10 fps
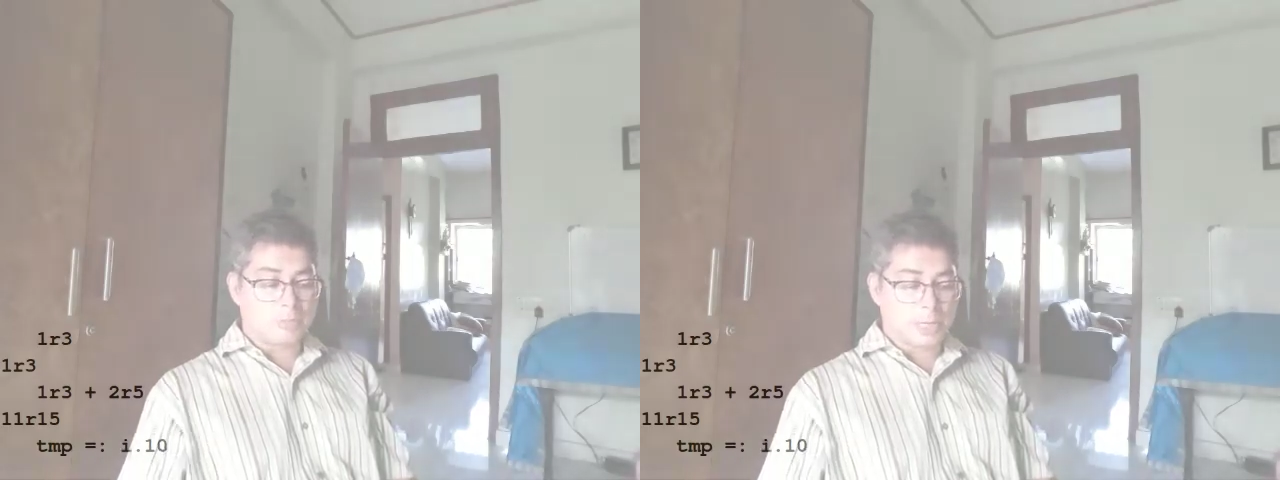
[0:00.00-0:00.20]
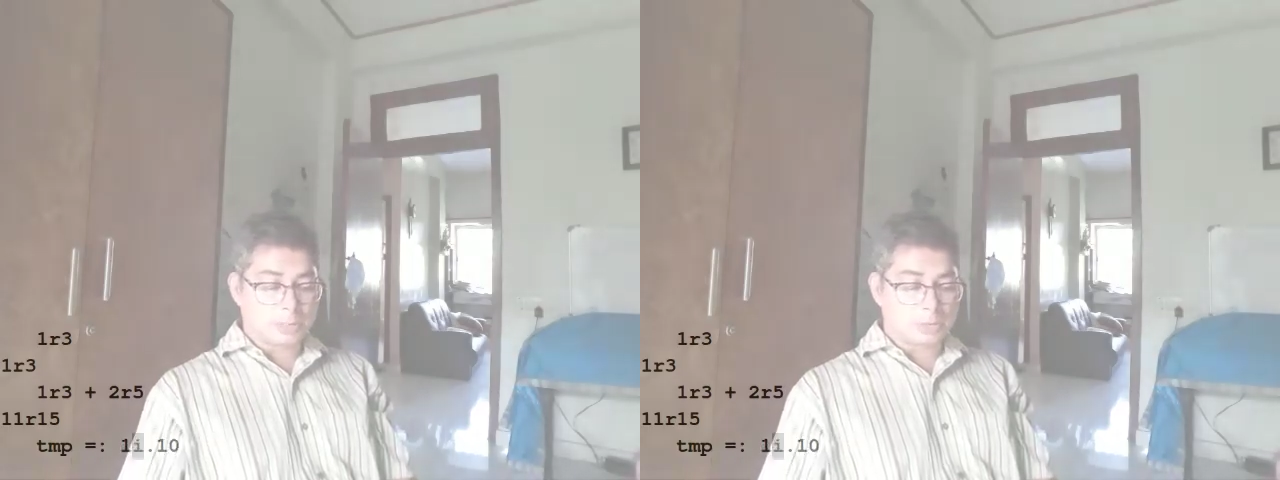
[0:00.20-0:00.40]

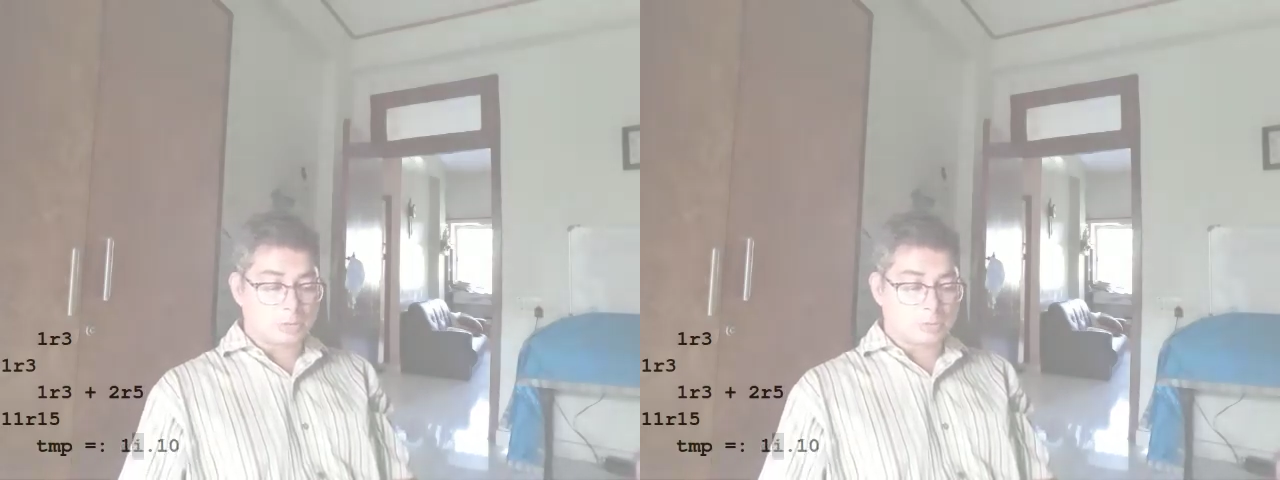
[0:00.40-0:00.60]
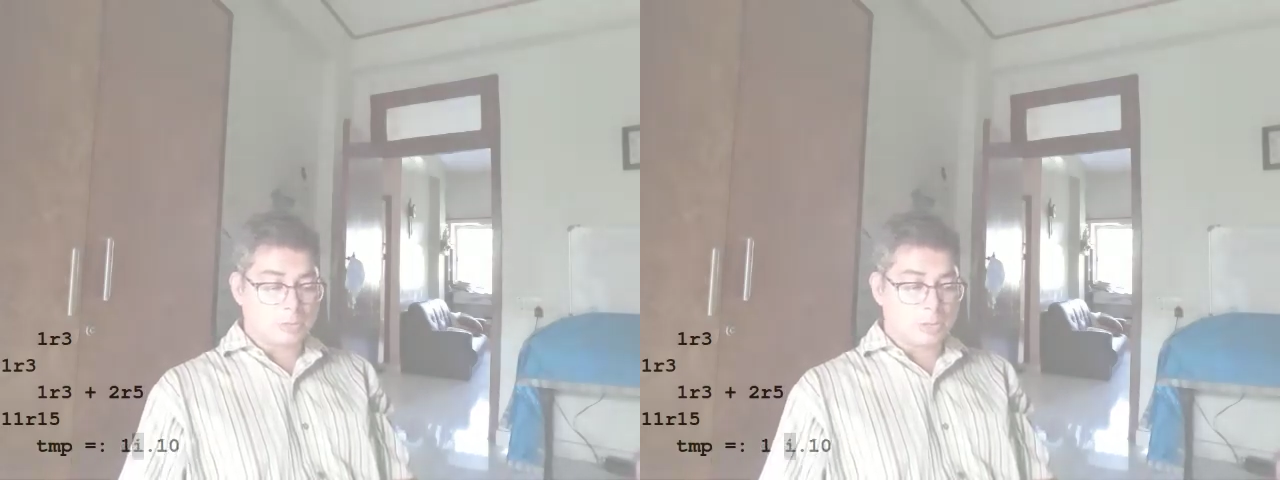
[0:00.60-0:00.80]
plus
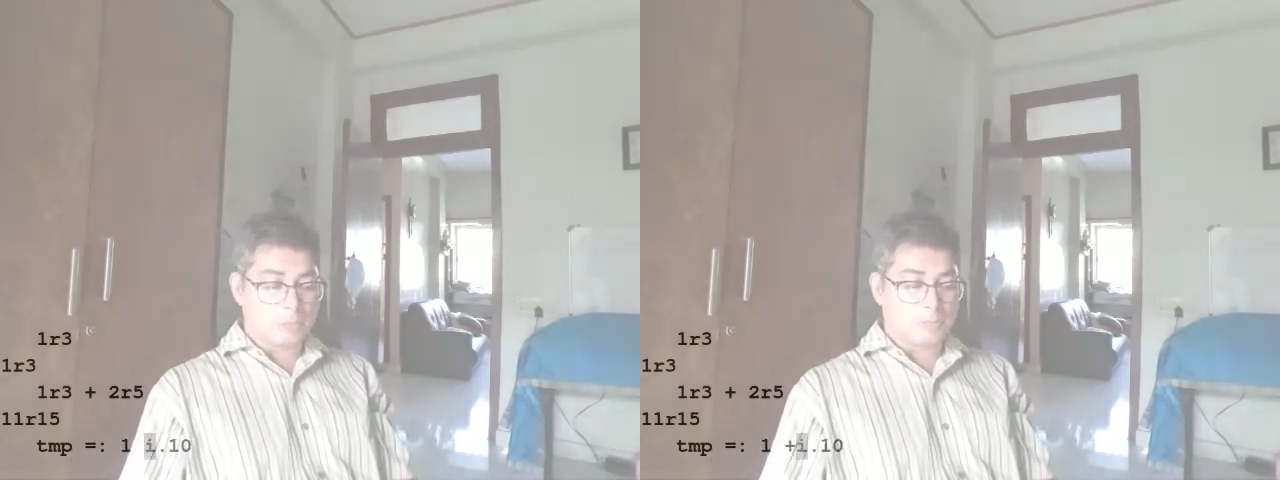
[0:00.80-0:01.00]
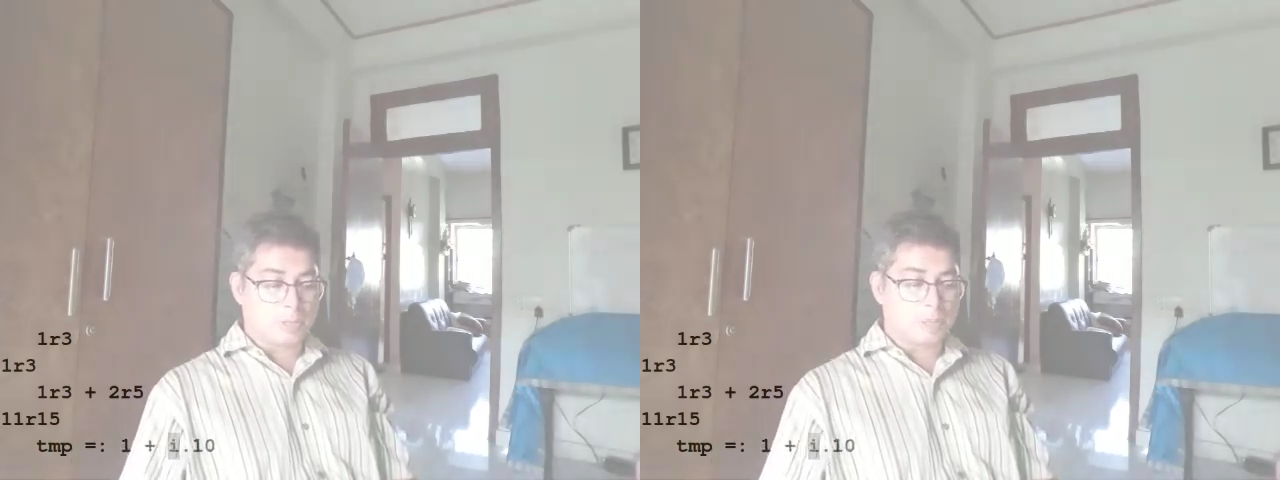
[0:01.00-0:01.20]
to it,
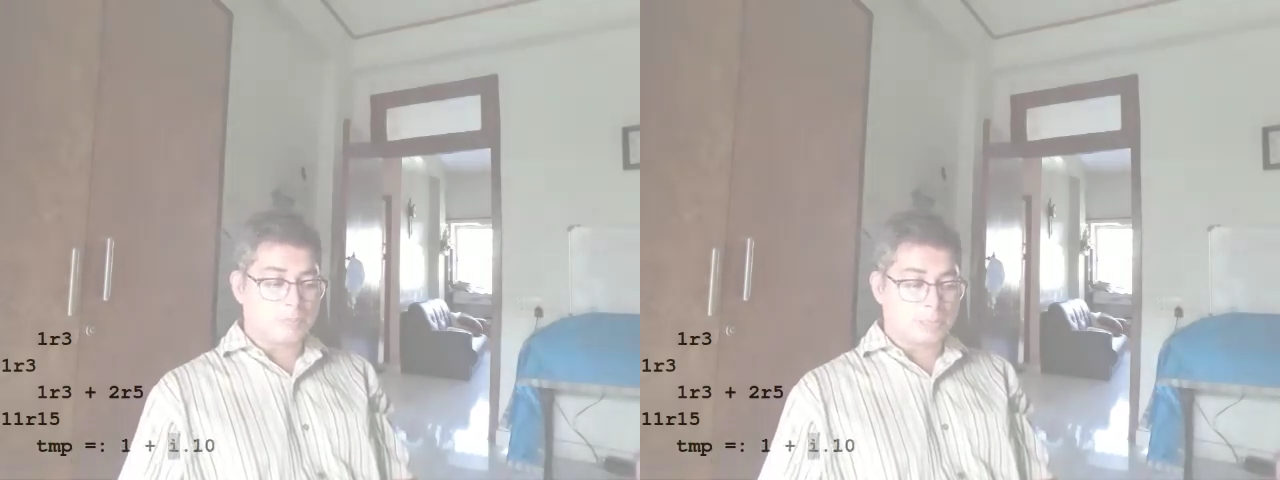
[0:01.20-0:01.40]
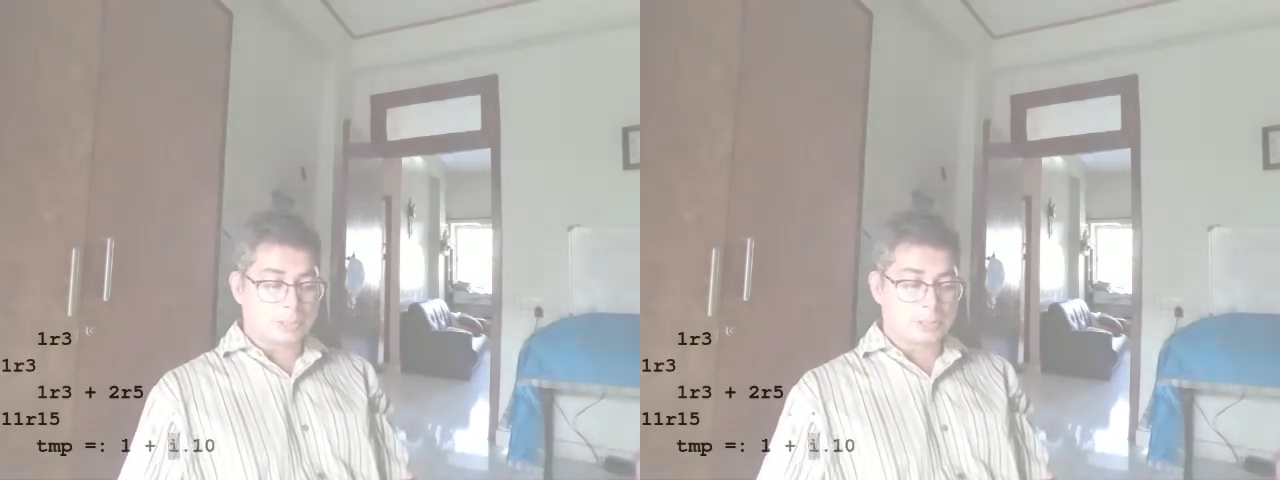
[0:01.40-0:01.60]
1
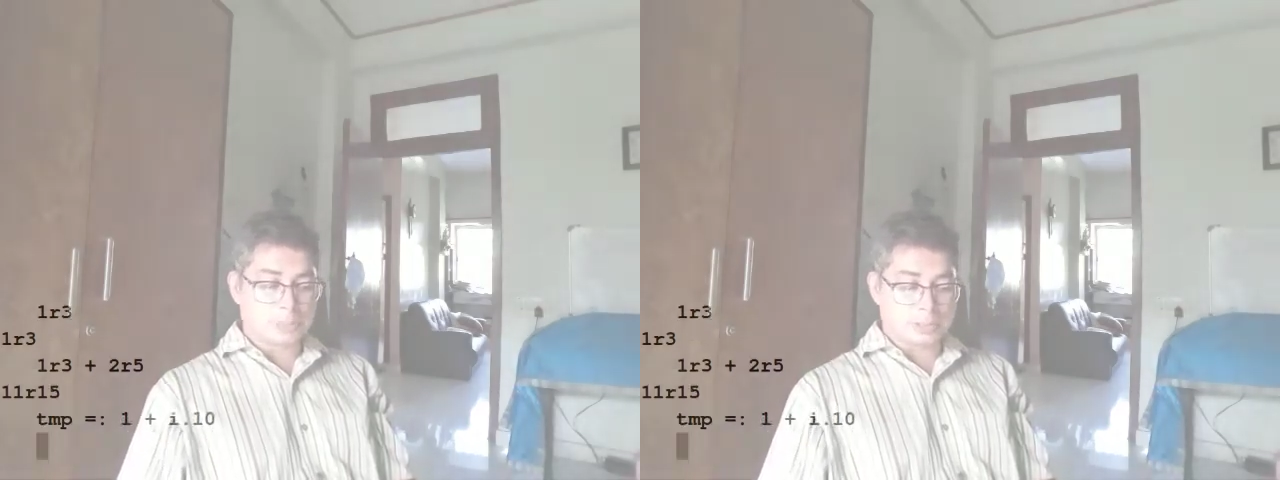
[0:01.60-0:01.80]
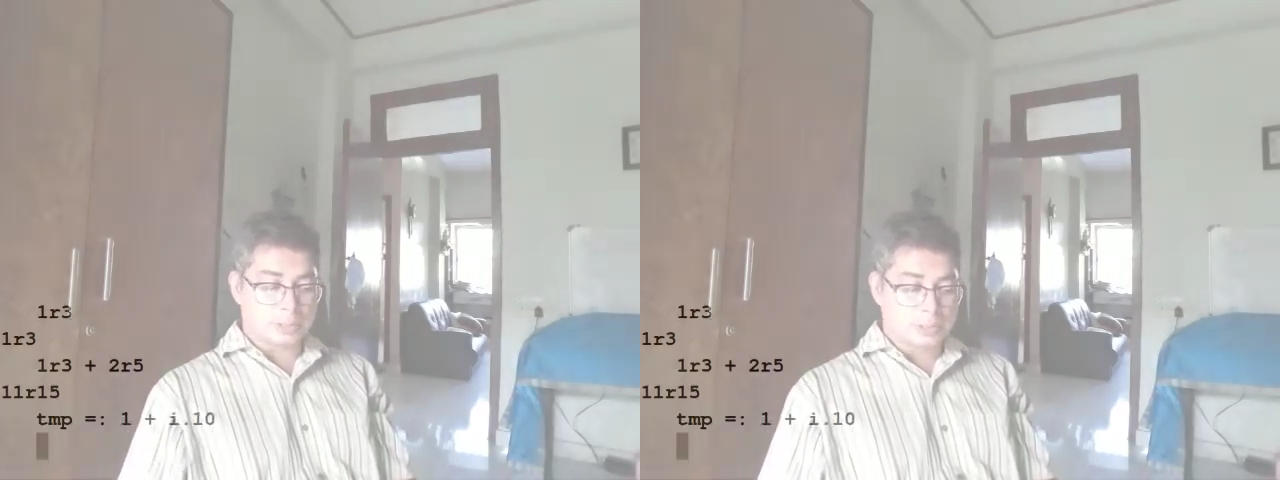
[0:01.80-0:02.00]
plus
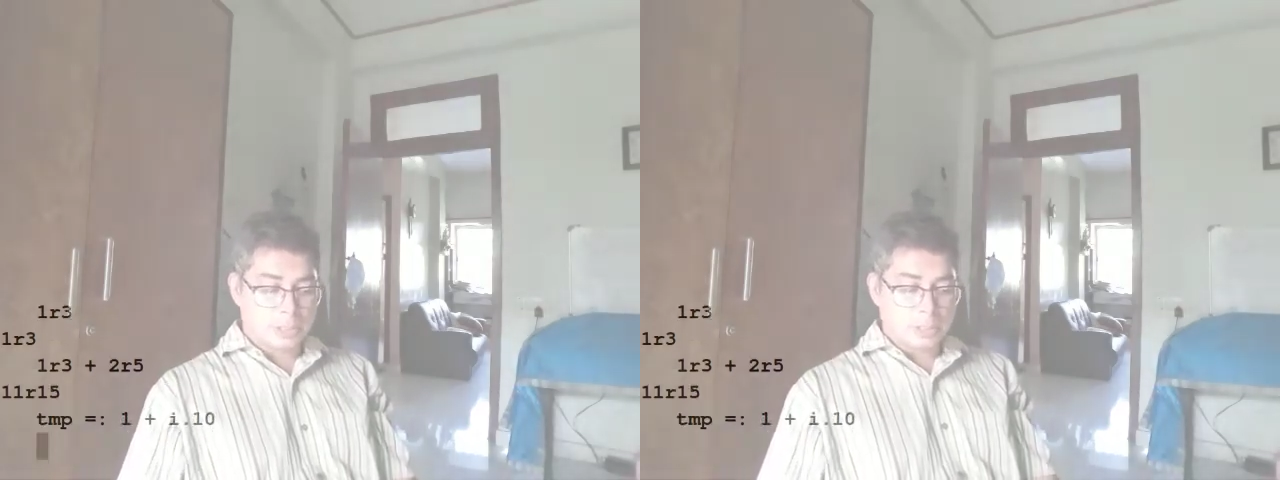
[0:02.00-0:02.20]
this.